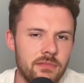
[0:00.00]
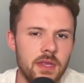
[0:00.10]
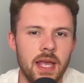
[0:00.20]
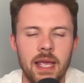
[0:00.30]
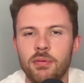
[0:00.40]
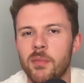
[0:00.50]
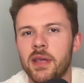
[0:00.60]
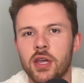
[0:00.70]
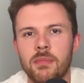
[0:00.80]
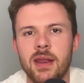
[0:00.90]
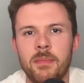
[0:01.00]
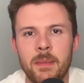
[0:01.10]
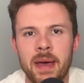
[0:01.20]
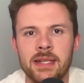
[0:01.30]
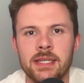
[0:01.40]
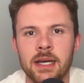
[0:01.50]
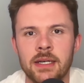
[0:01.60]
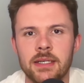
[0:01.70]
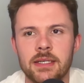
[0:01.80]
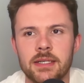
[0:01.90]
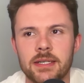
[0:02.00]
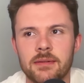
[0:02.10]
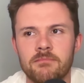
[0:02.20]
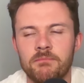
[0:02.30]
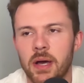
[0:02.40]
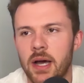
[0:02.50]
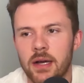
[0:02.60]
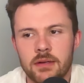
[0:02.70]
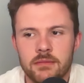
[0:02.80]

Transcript: he probably could have been a bit better, but